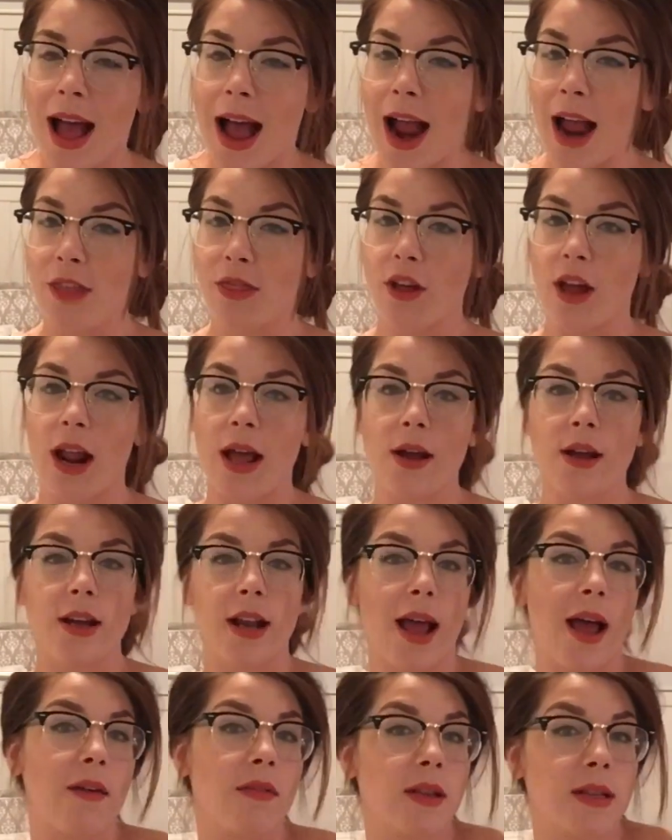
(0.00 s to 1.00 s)
I thought I could
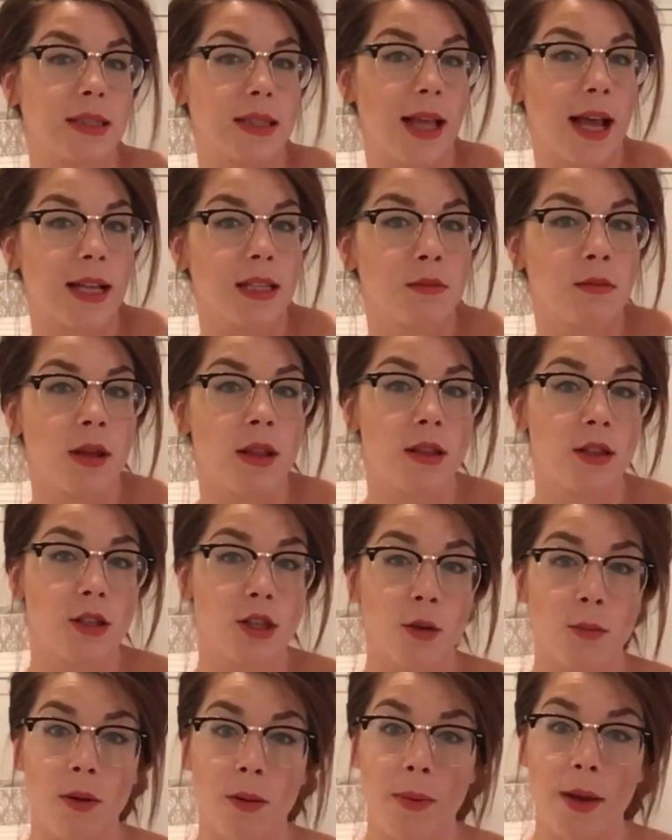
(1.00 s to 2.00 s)
have this last month
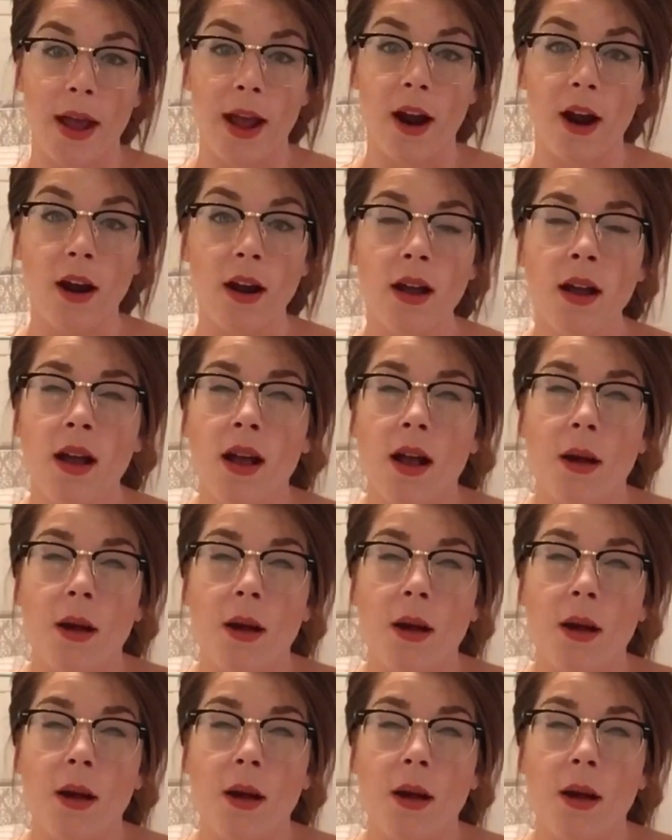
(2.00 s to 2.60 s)
to prepare,